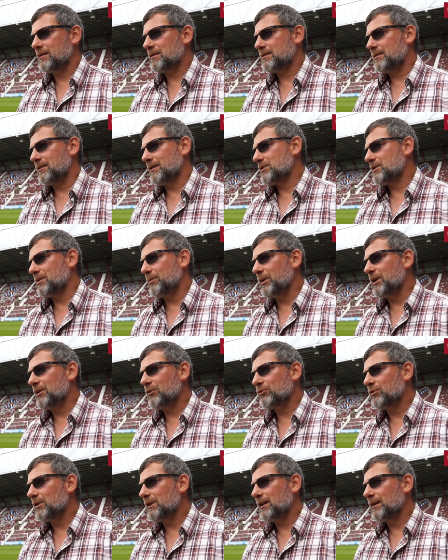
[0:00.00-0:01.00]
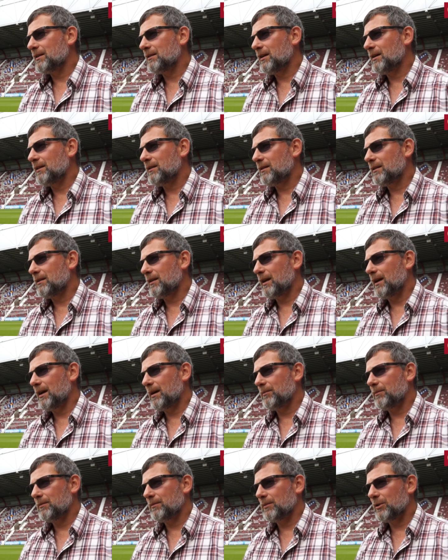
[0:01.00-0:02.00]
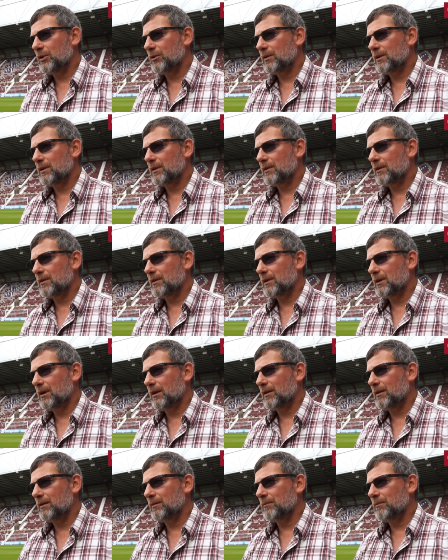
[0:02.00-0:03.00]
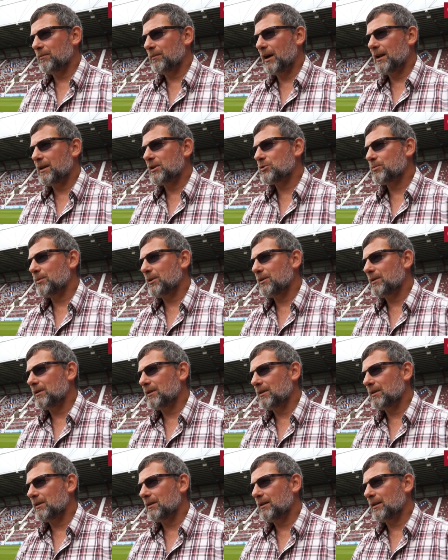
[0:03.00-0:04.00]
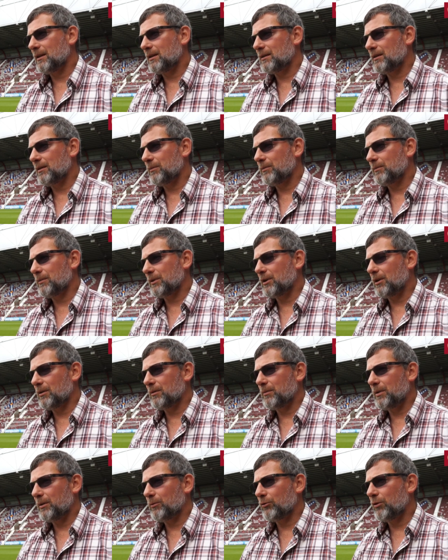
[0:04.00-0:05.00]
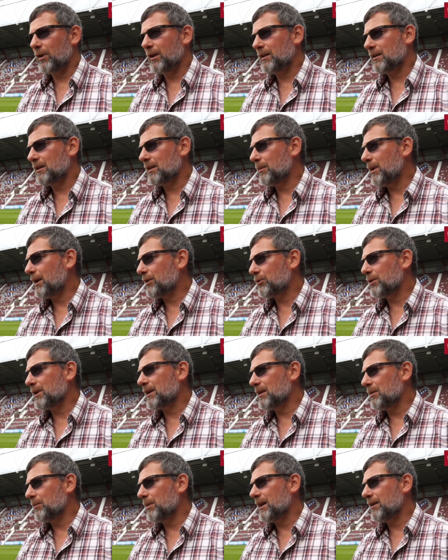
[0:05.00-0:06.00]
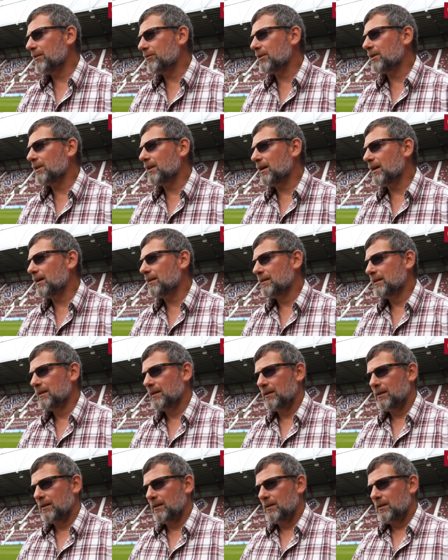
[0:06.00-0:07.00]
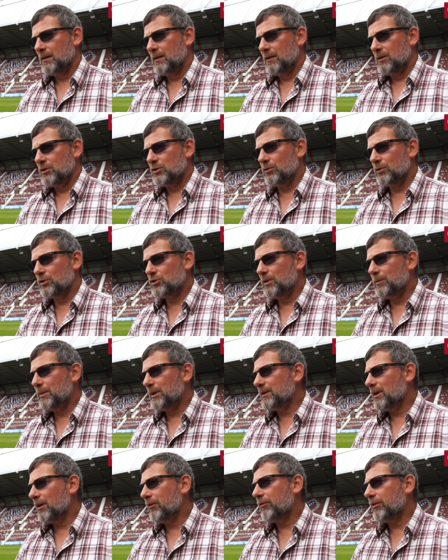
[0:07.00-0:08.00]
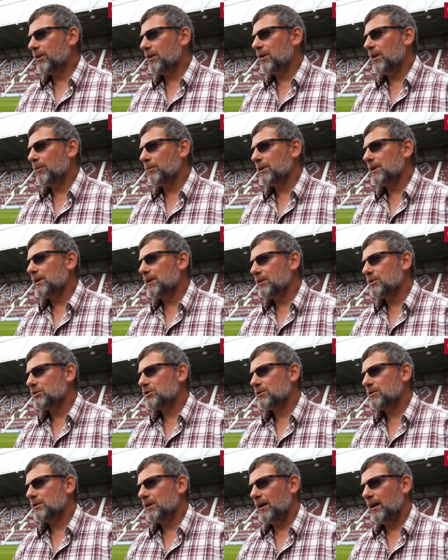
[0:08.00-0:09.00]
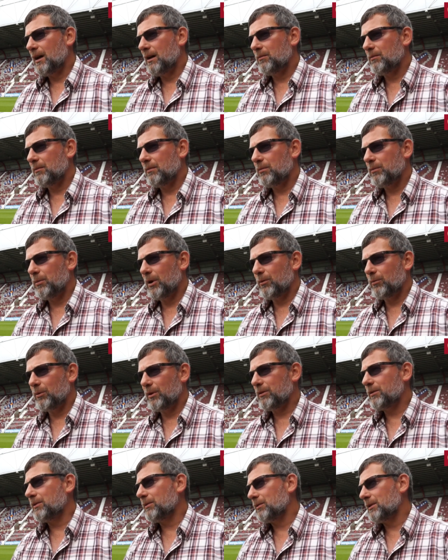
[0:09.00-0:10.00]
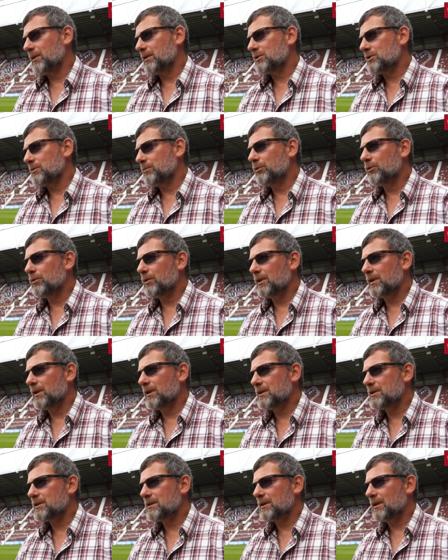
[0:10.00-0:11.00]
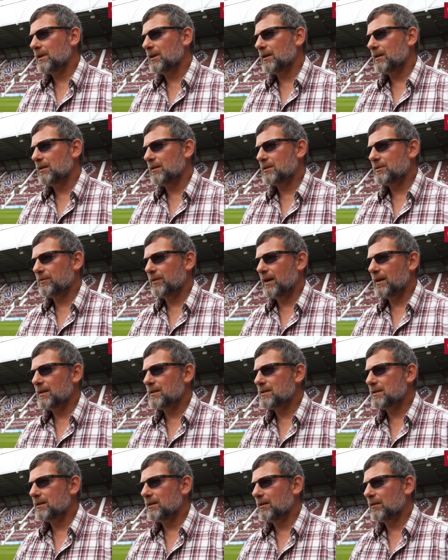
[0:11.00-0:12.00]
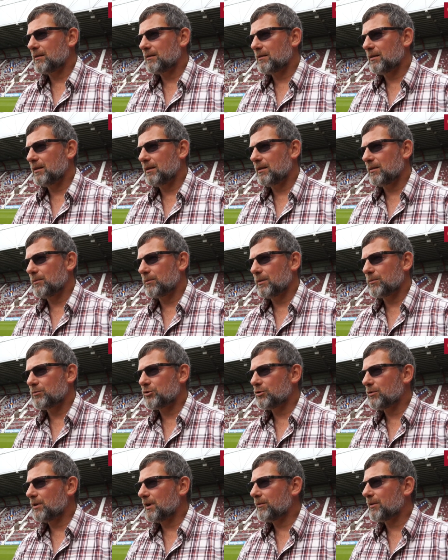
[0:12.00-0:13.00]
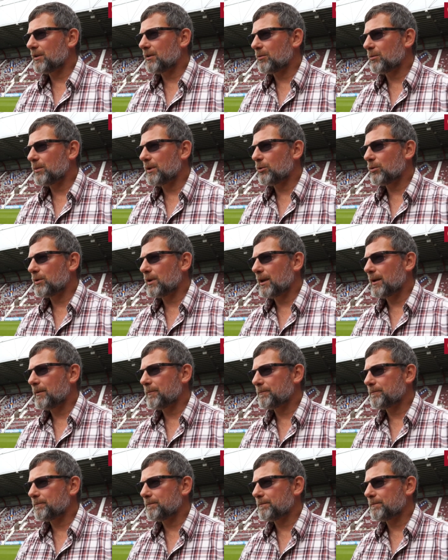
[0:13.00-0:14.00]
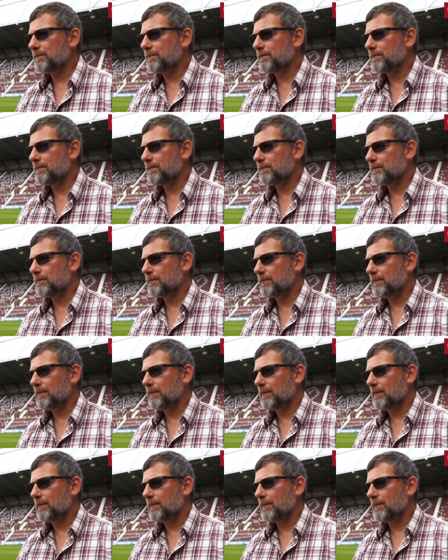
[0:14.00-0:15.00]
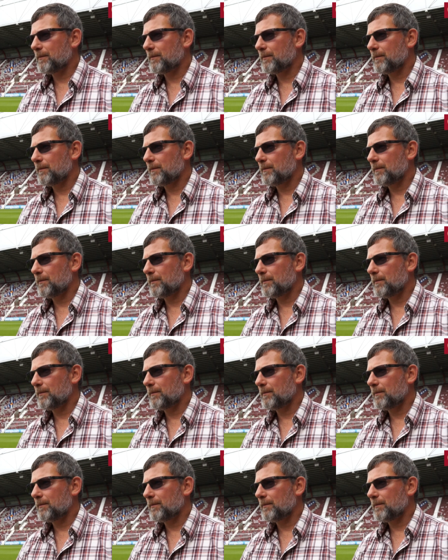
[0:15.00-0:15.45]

that's disappeared really and um, you know the, the current management and uh, the club current people running the club aren't going to get the benefit of that so it's going to be tough for a couple of years um, but with with the support of these uh, these fans here then I'm, I'm sure everything will be okay to the product on the park